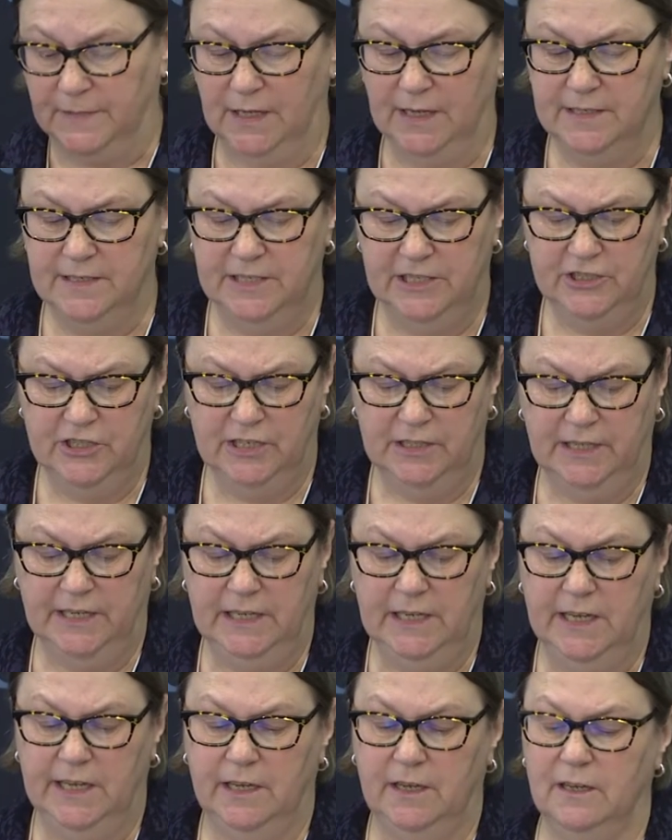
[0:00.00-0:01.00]

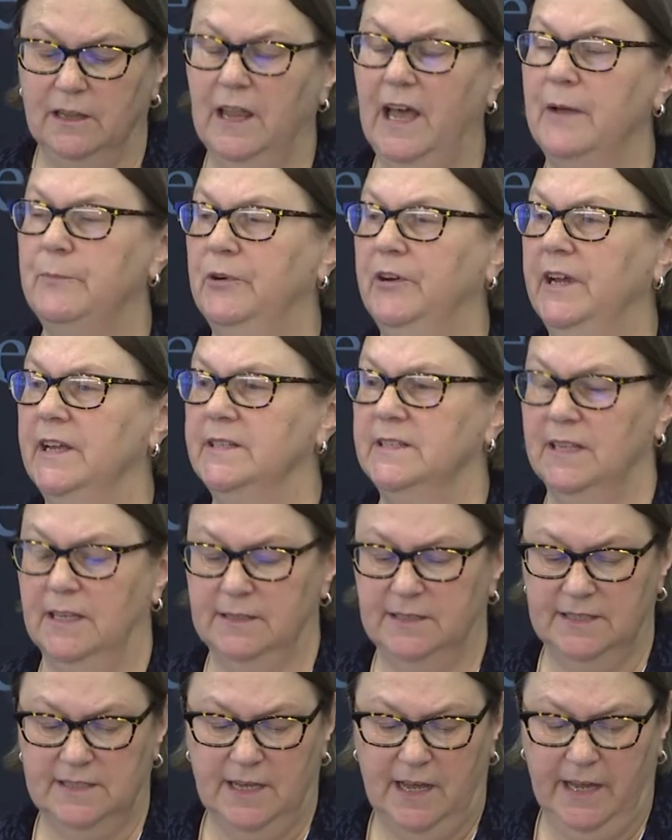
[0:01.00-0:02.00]
Additionally, he collaborates
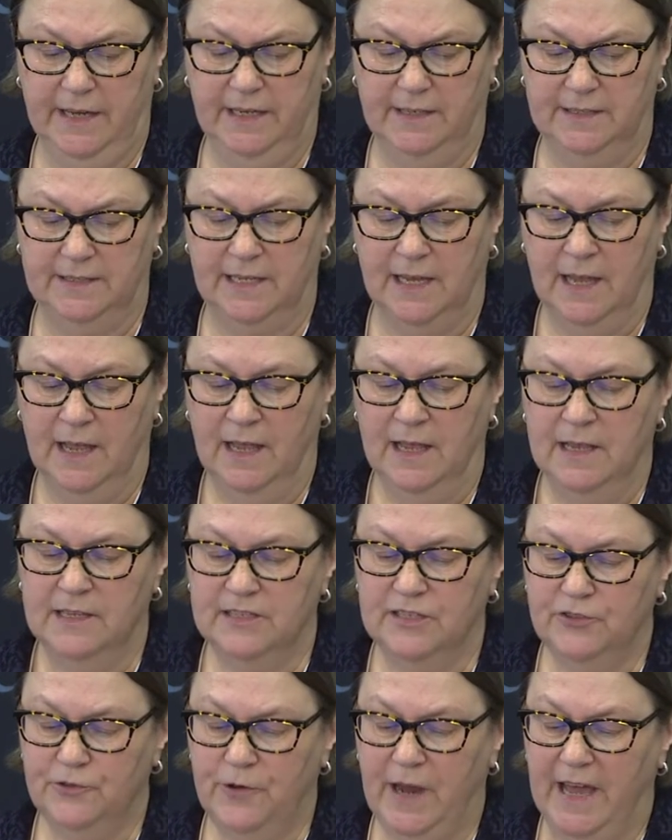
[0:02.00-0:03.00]
on science
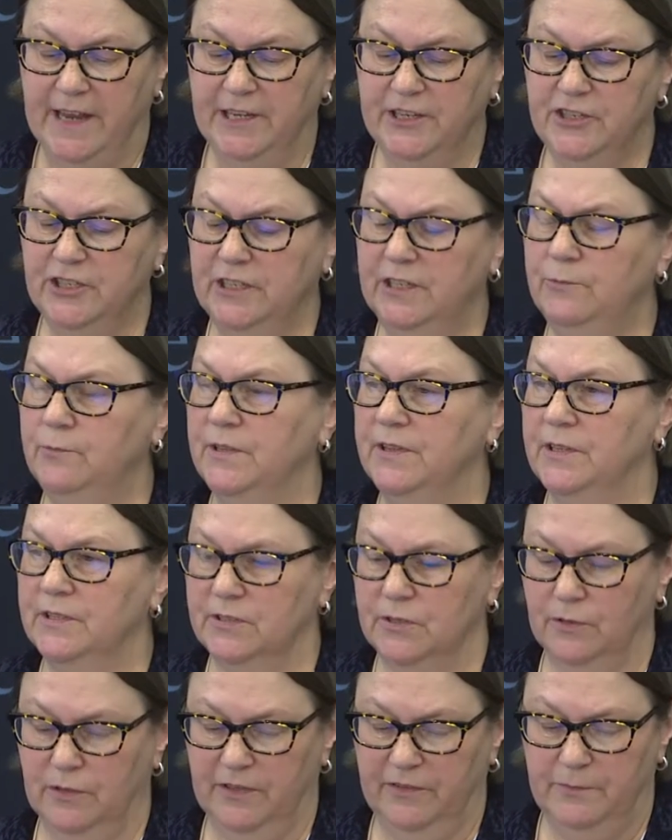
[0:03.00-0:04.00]
strategy with the
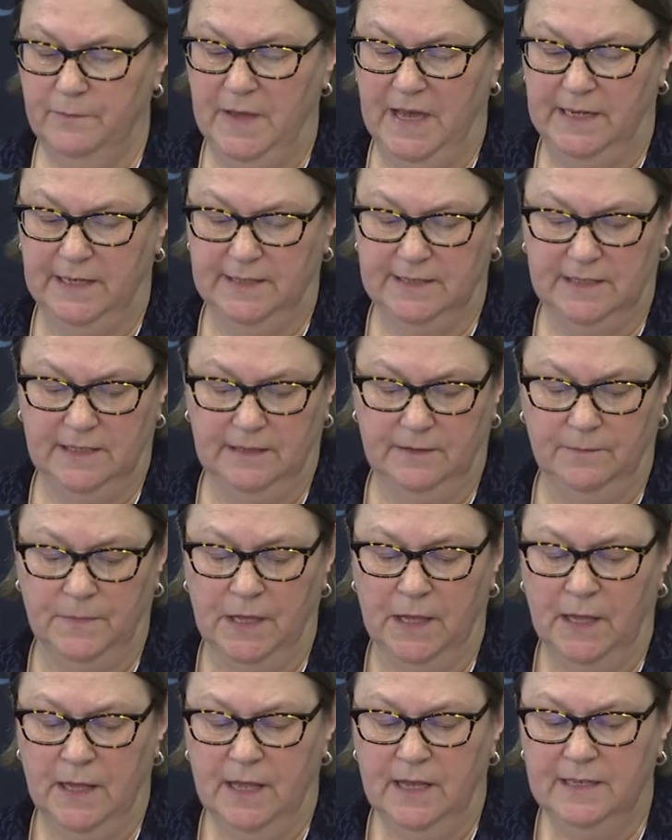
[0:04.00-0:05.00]
School of Medicine.
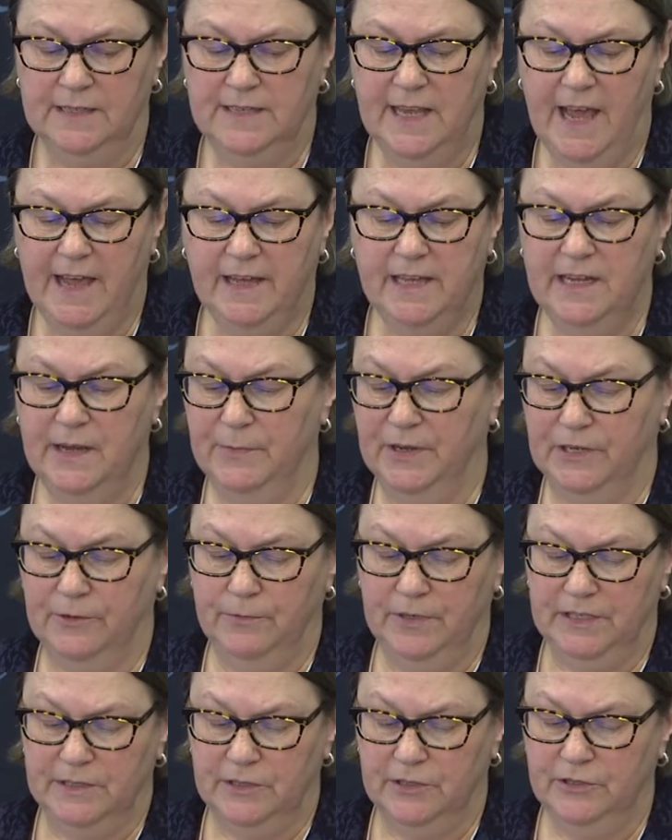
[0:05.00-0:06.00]
His academic
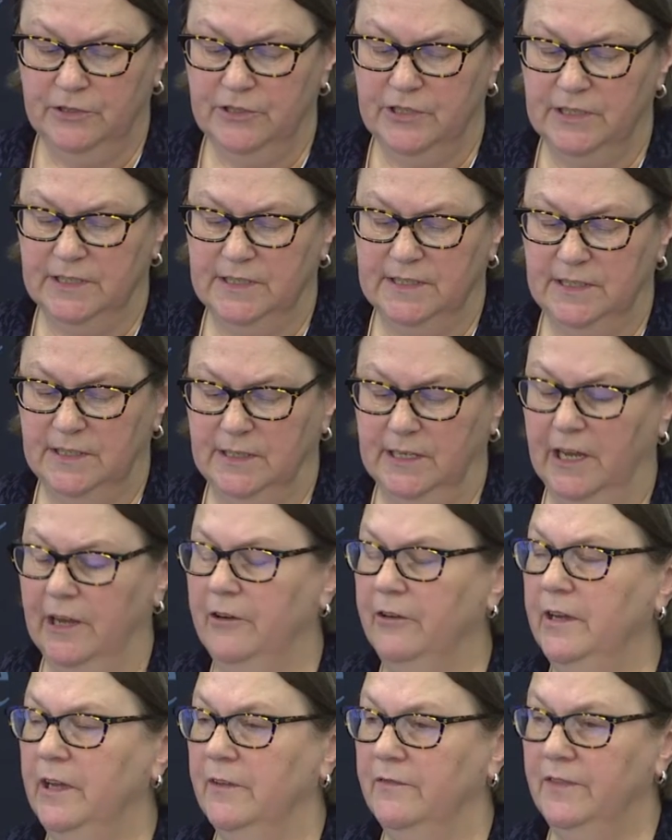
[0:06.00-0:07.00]
research is in the
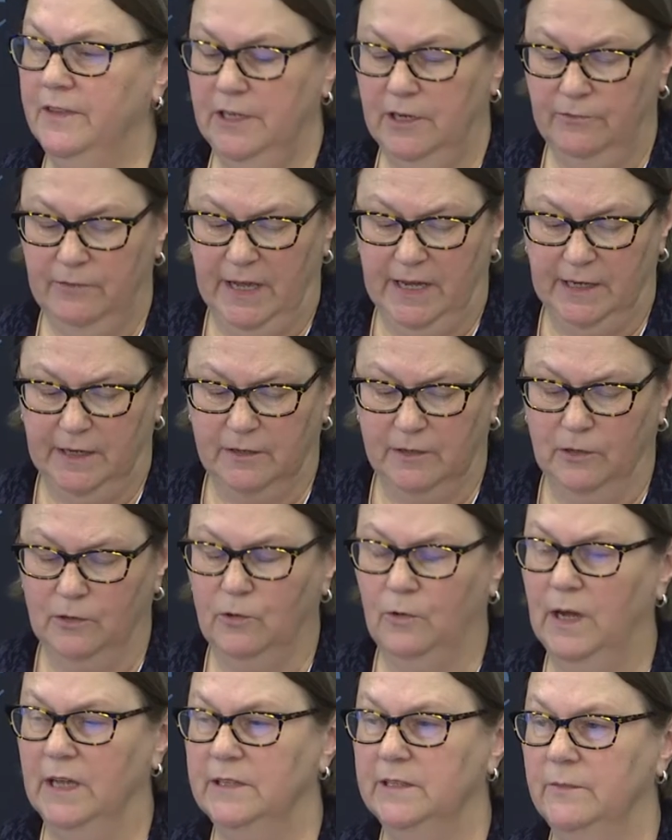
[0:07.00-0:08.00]
area of theoretical
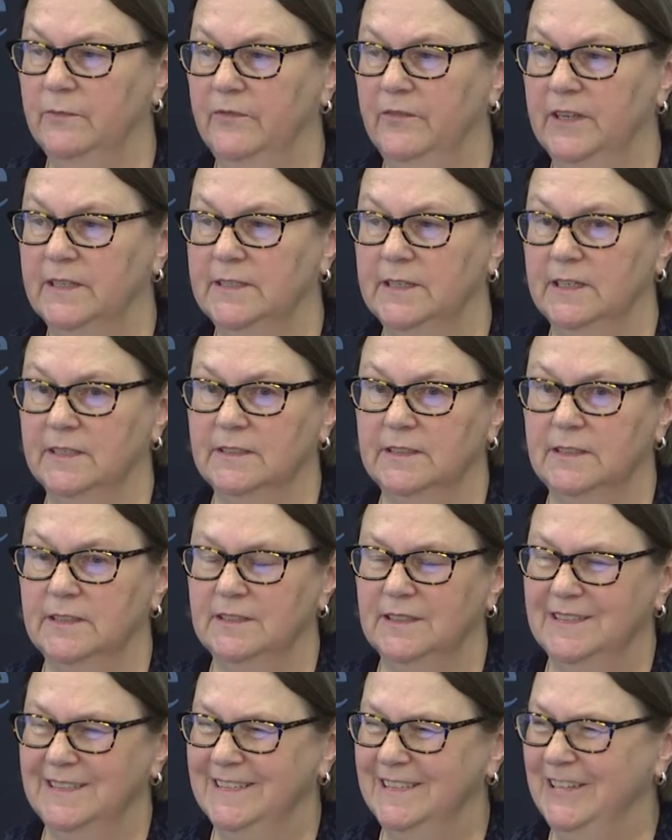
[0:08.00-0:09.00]
quantum physics.
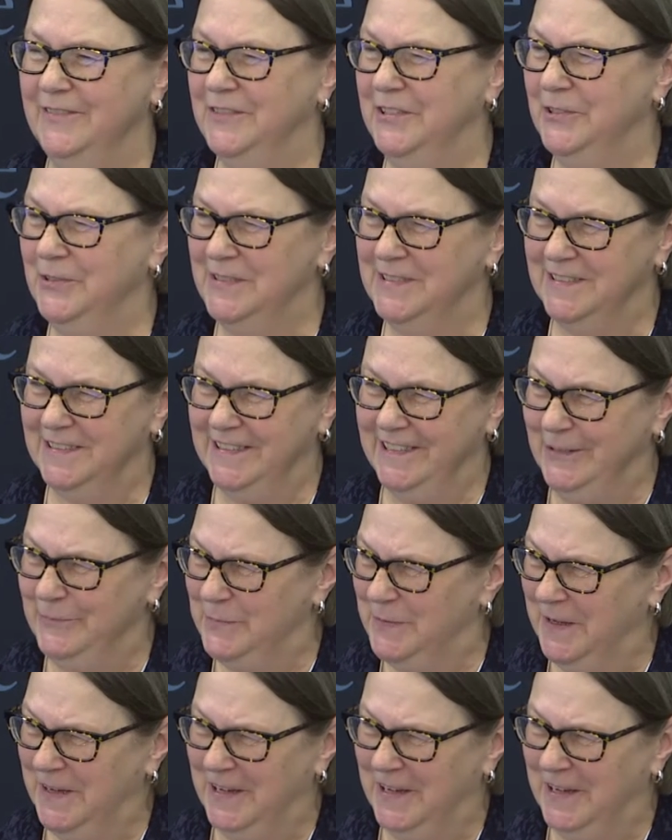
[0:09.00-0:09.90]
Steve, do you sleep?